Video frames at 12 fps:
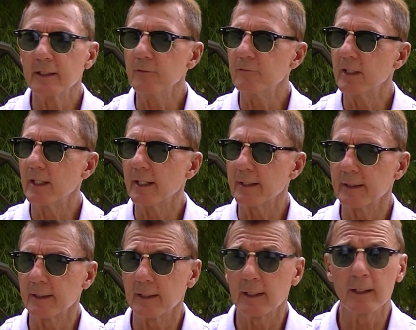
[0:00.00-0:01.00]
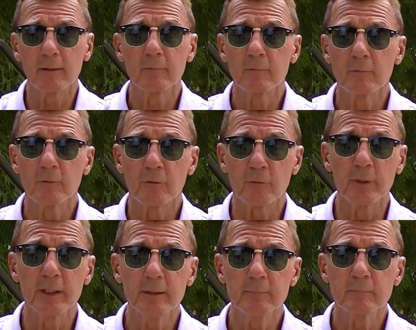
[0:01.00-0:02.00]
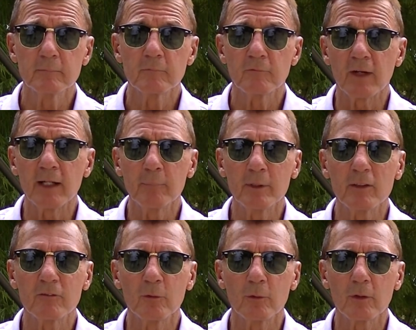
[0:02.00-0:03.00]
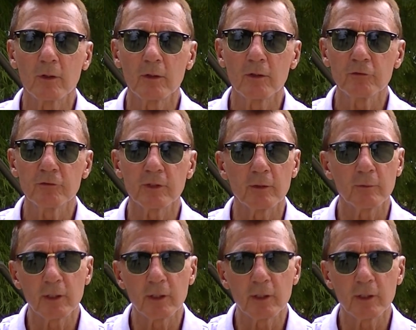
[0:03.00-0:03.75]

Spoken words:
You've got 3 5-minute phone calls that are